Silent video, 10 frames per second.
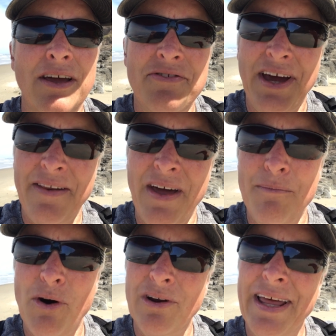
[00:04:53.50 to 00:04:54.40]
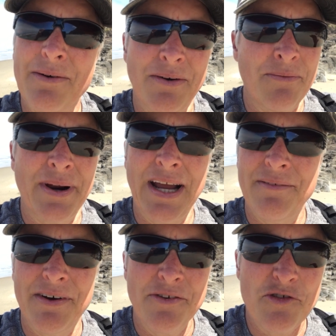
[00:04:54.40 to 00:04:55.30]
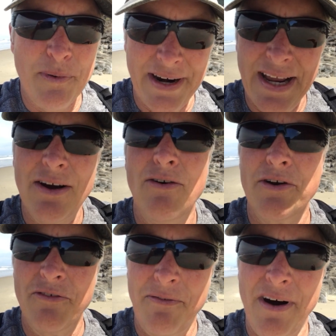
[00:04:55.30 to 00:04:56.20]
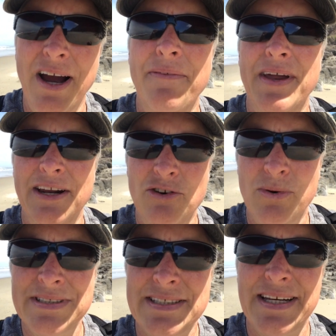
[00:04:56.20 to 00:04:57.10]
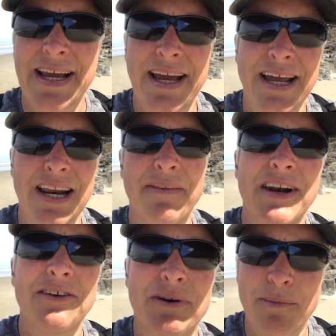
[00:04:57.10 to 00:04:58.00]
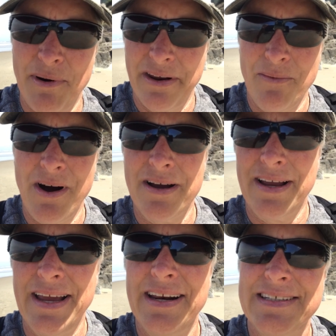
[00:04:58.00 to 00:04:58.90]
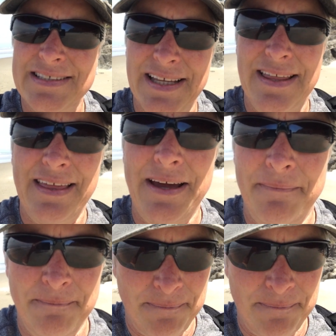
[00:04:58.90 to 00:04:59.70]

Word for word: it's out of that mode. Like when you have a sprained ankle, you're fine, then you twist it again, and then you can barely walk again. It's like that.